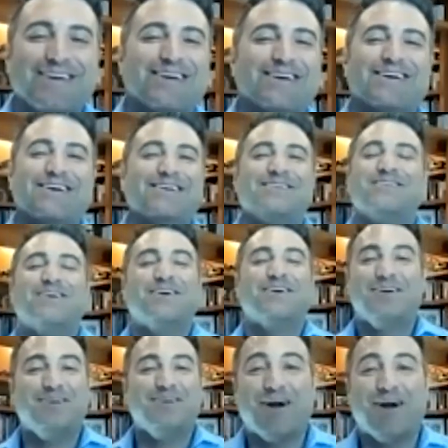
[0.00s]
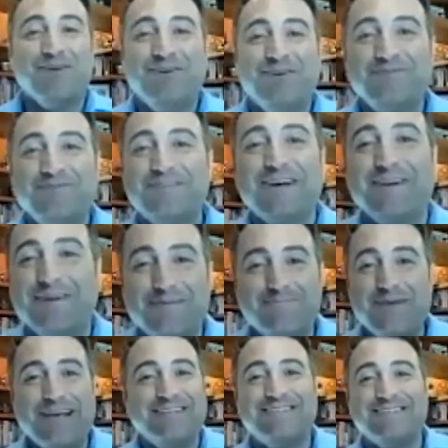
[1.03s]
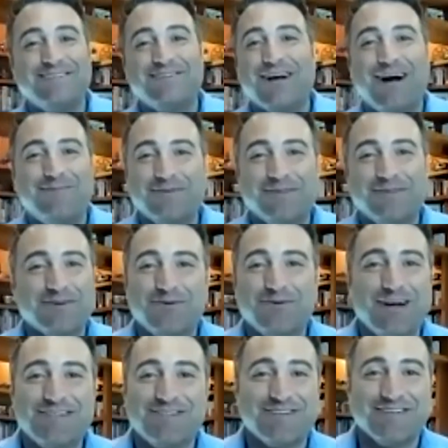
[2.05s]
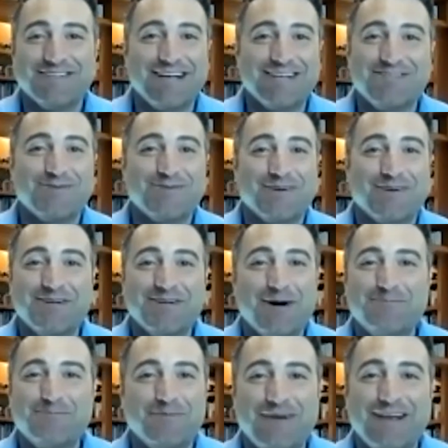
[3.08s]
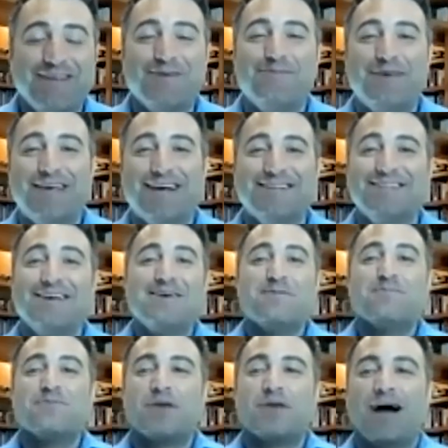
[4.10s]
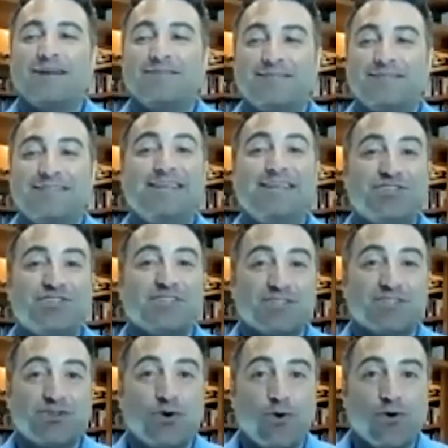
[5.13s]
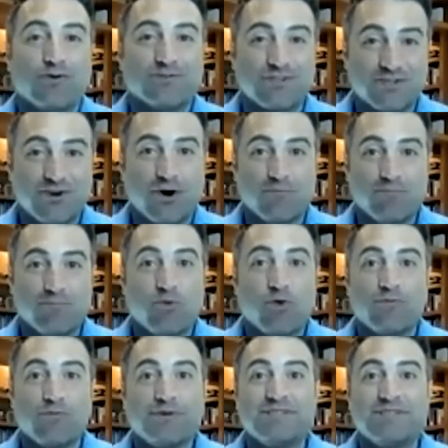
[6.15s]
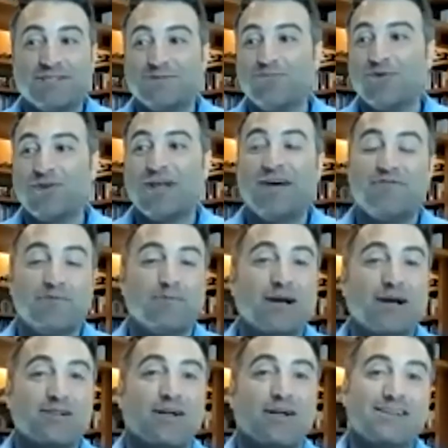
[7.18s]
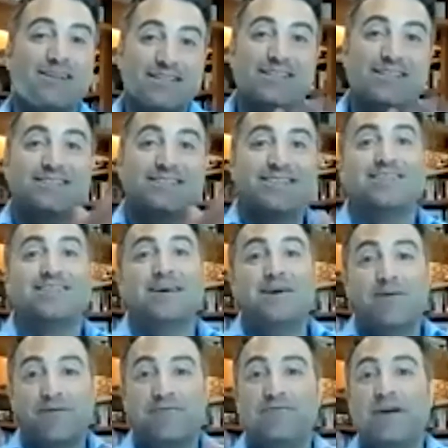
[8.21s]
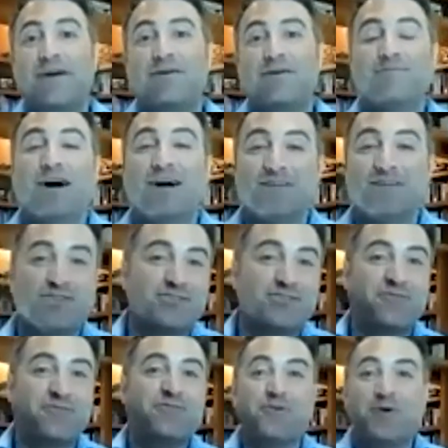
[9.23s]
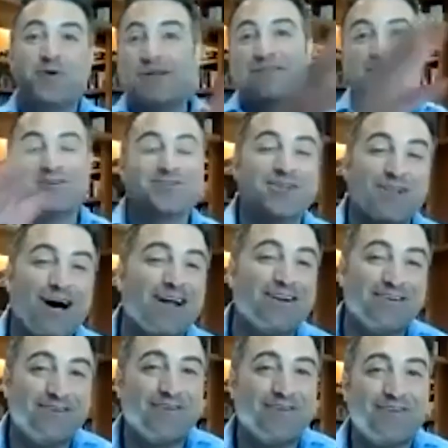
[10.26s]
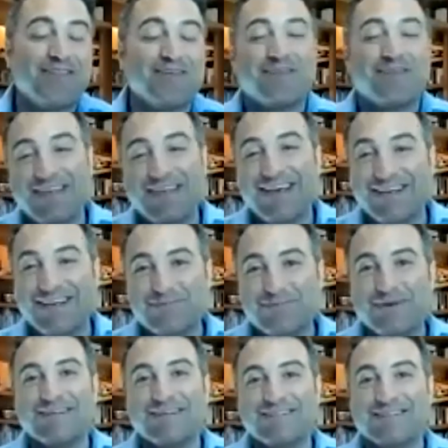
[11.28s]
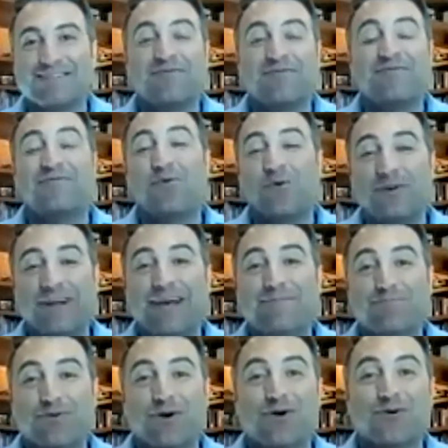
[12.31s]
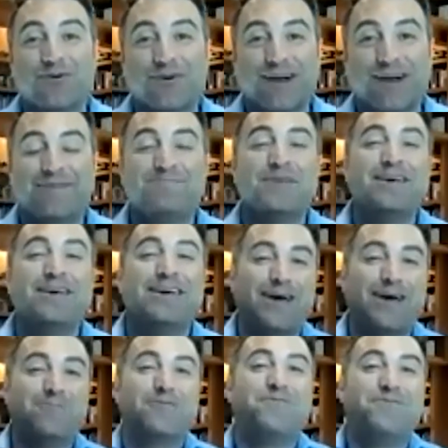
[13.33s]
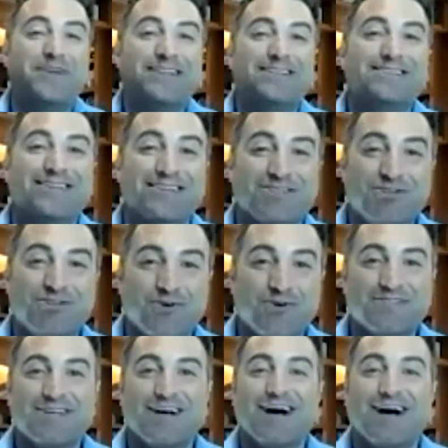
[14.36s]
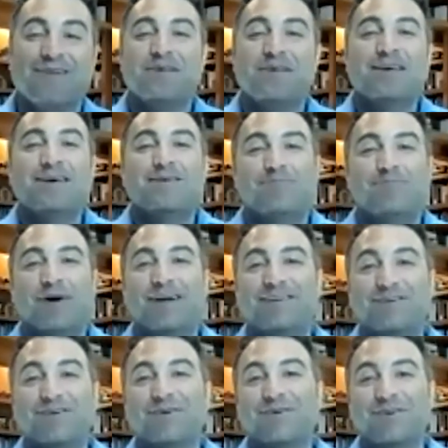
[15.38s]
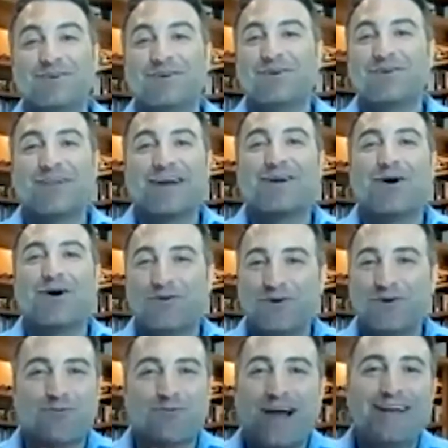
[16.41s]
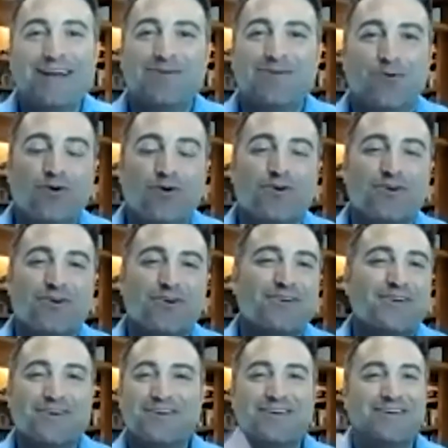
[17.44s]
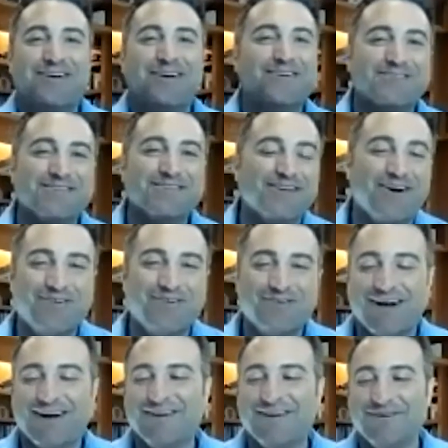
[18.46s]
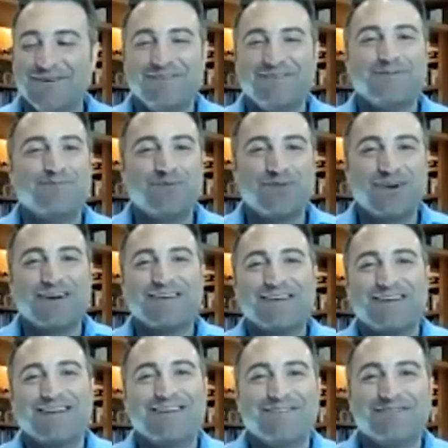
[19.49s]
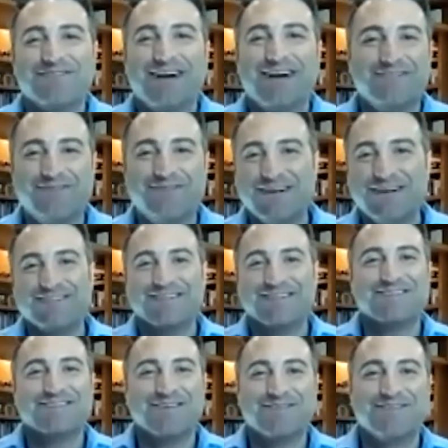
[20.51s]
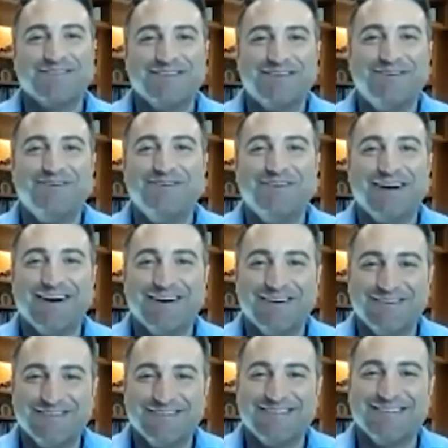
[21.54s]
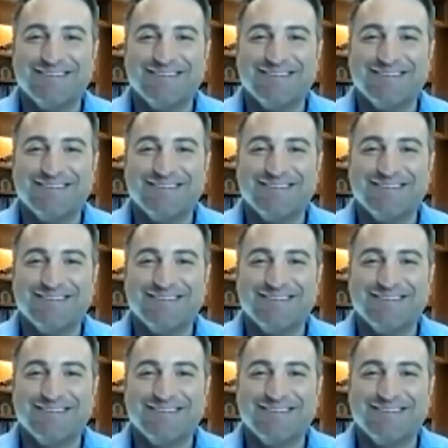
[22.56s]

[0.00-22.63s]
You've done an amazing job with your questions. I just want to compliment you because I teach this course called More Business, More Life, and my clients. And this is very much, there's a lot of other things because it's a 4-day program and we're fitting this in a short time, but you're right in order. You're brilliant in your line of questioning. So kudos.